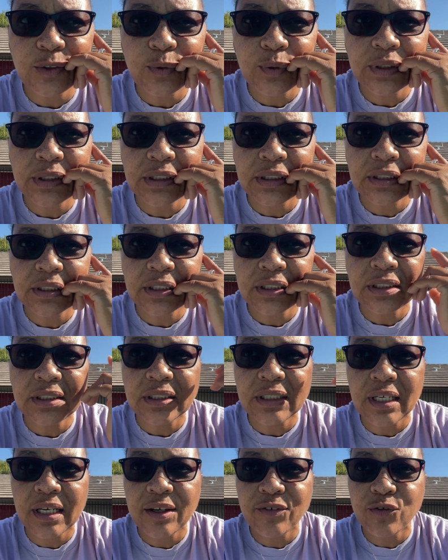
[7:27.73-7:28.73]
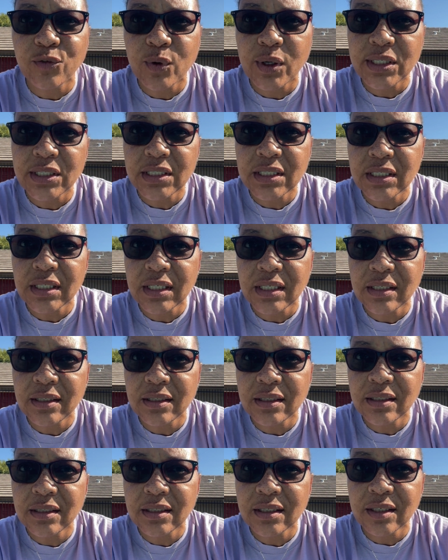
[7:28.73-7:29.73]
existence, and I have watched it
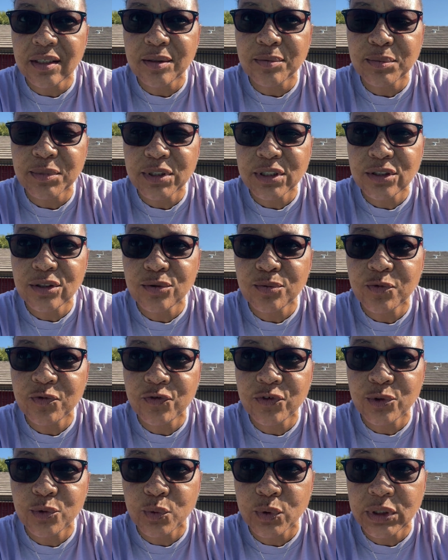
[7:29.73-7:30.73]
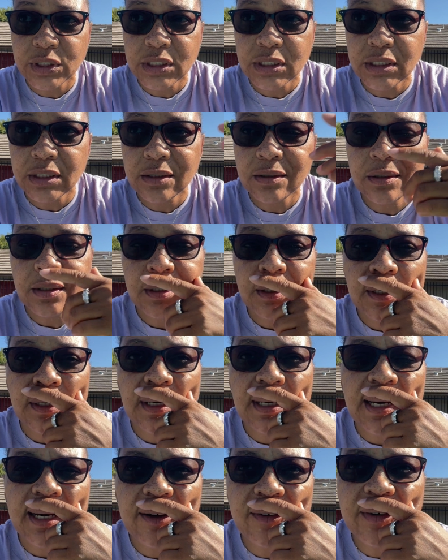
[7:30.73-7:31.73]
come to fruition.
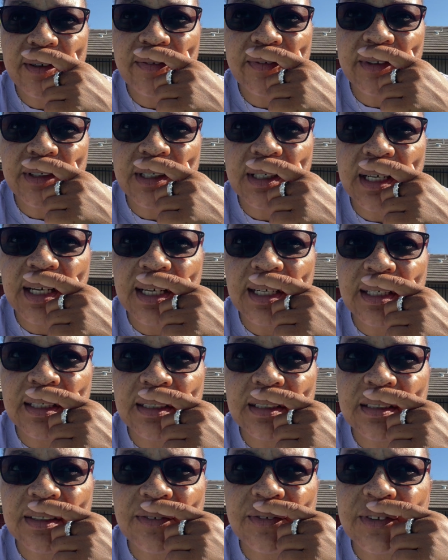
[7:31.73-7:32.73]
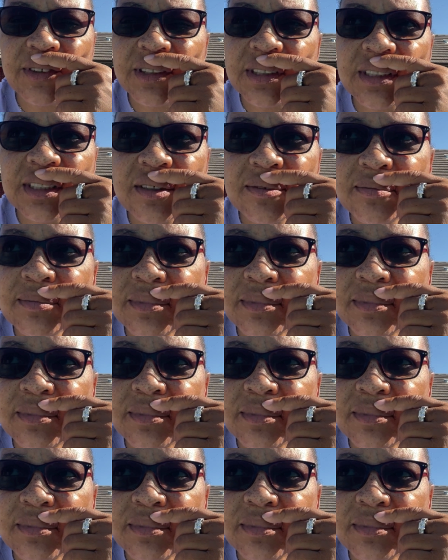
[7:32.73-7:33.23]
However, for some